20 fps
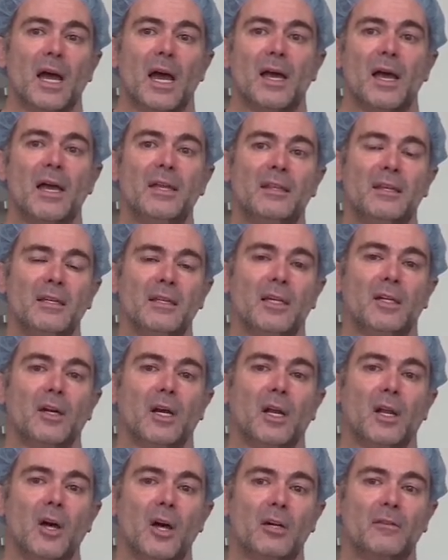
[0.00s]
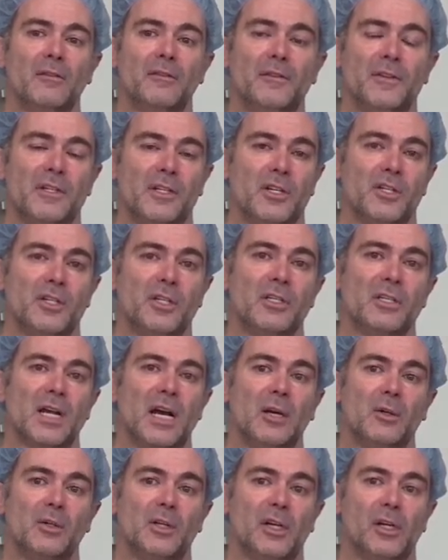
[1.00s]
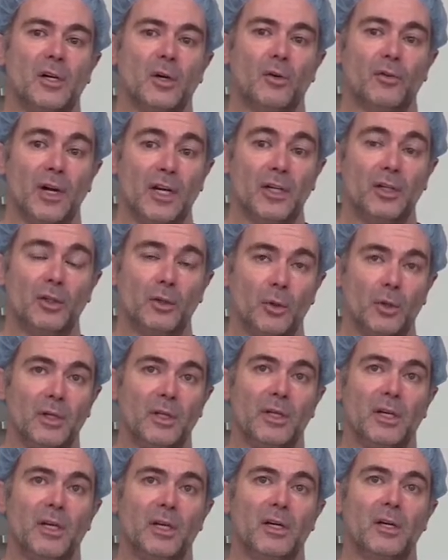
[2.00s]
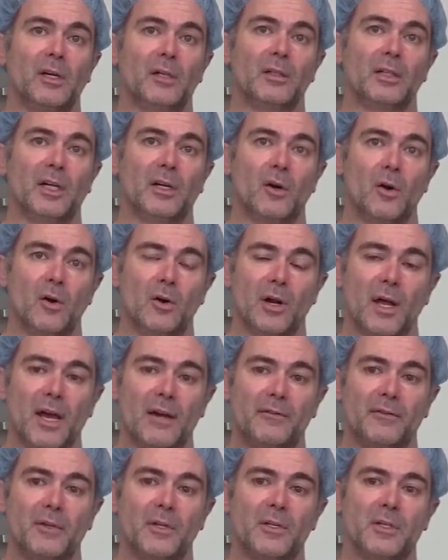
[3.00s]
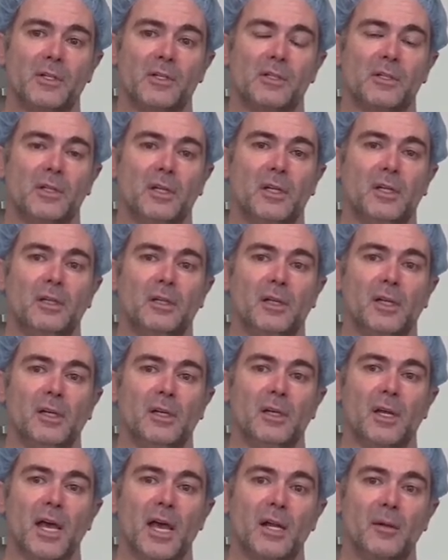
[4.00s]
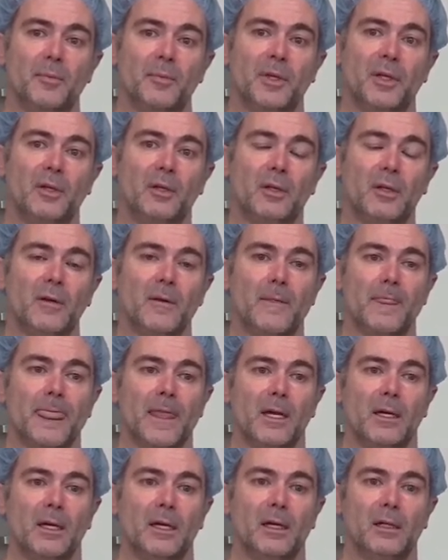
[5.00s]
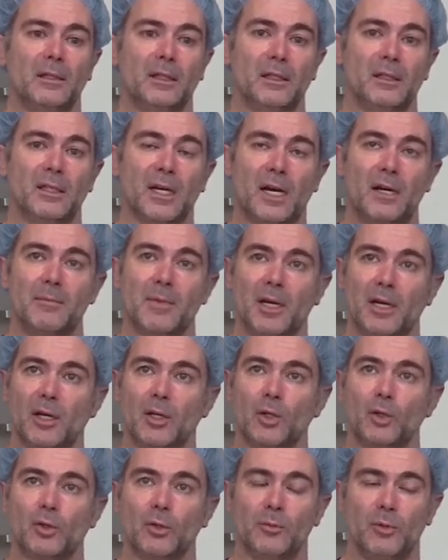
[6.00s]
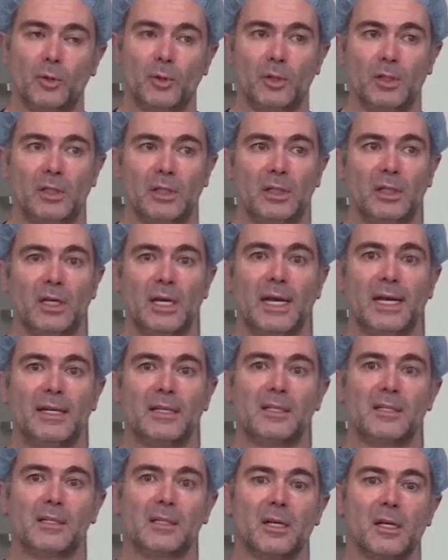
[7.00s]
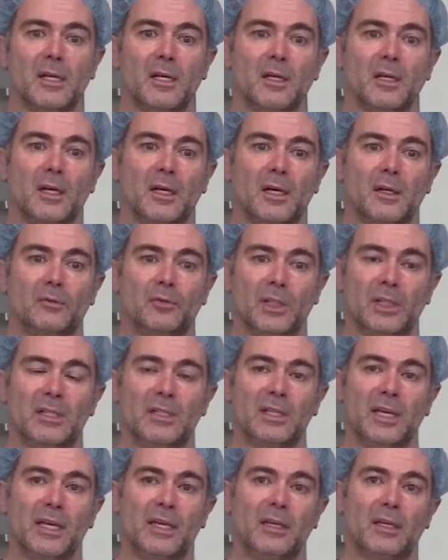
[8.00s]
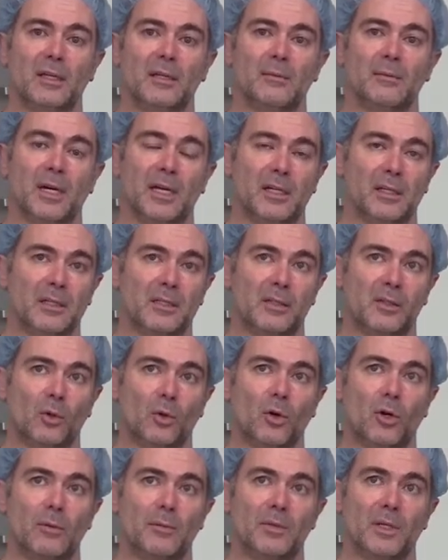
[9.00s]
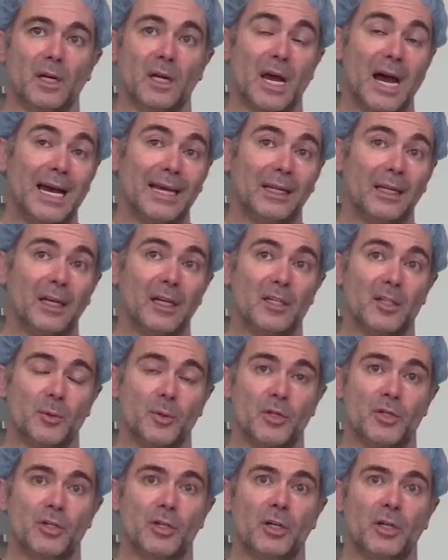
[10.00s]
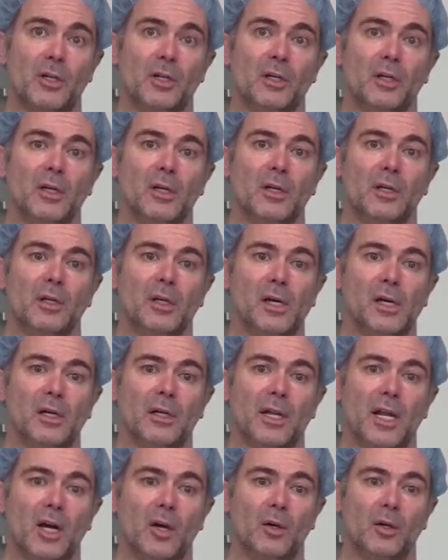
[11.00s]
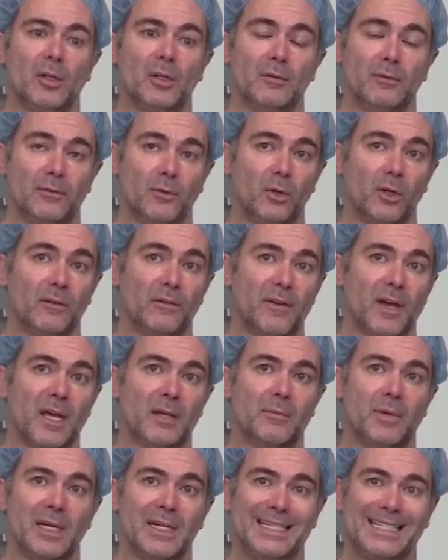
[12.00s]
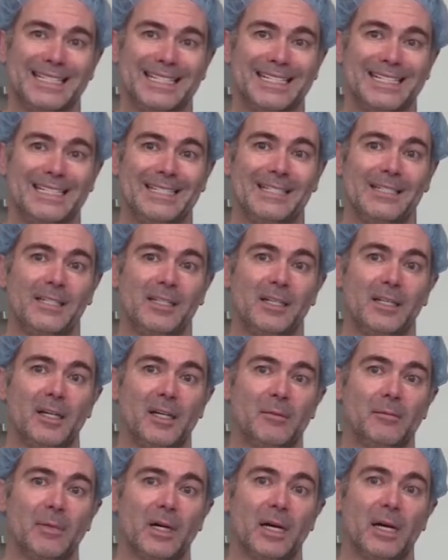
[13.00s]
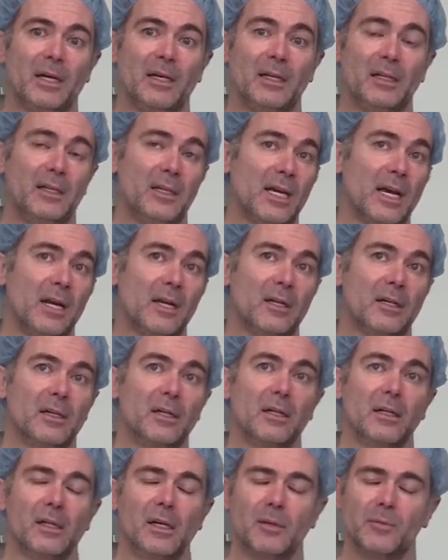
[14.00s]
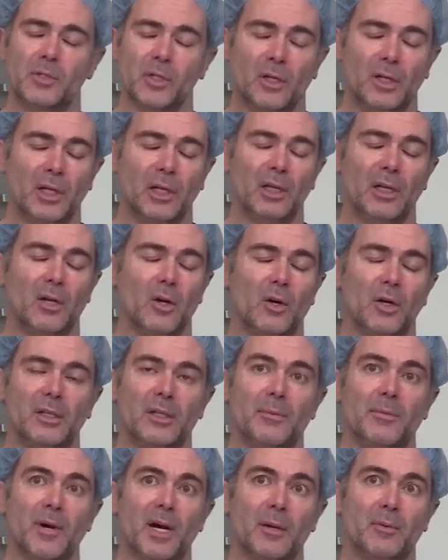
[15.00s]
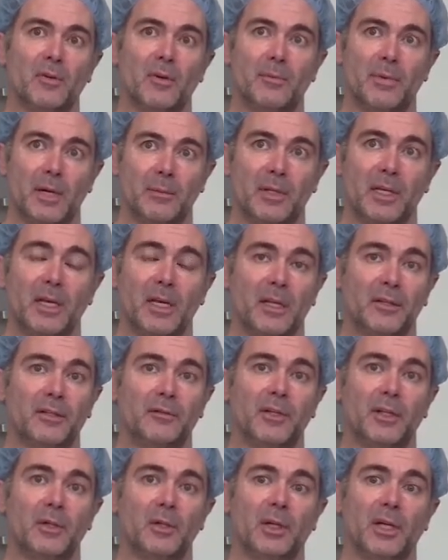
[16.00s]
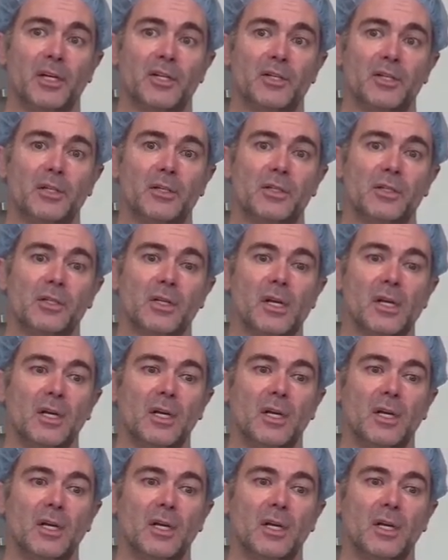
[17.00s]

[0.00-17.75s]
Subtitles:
I think that a lot of the physicians out there are already doing their own efforts in helping. The entire medical community has really taken by the storm the guidelines, which are now in full effect by CDC and by Illinois Department of Public Health and Regulations.